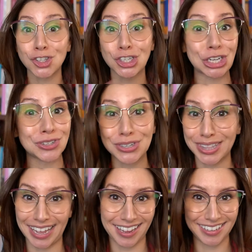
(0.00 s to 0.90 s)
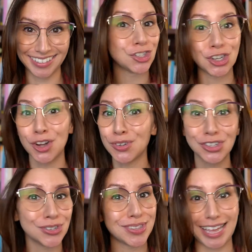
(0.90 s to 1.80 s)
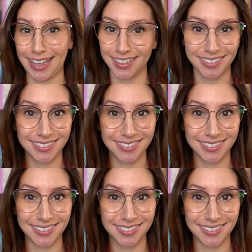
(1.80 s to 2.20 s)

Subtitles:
Don't do that. Don't do that.